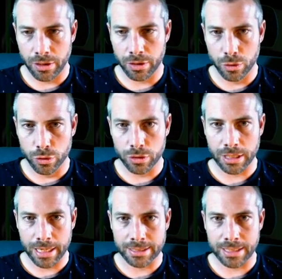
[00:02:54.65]
look
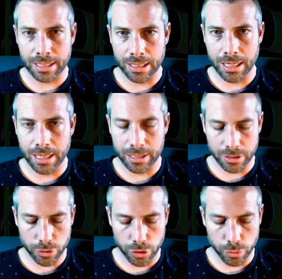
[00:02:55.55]
exactly like
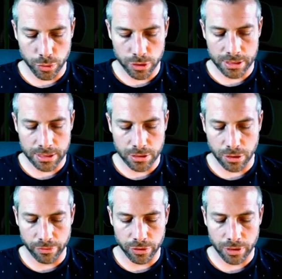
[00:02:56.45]
you would
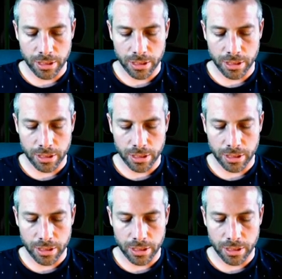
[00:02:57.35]
discover